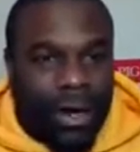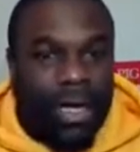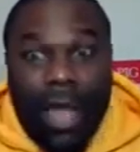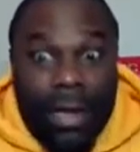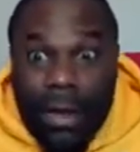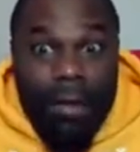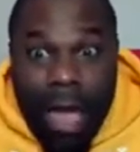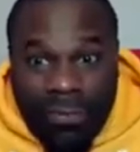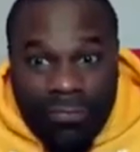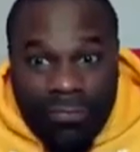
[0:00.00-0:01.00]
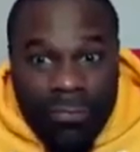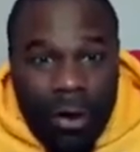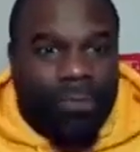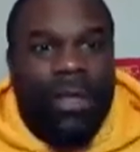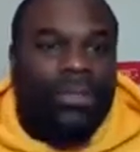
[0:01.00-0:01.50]
Like, I didn't ask for
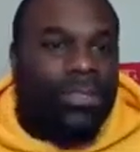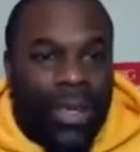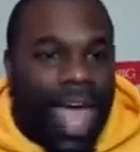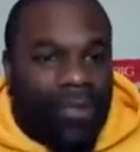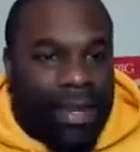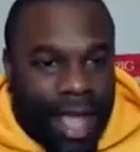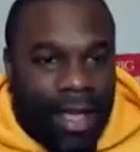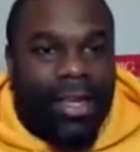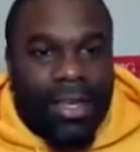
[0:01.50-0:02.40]
it. Well, you have it now.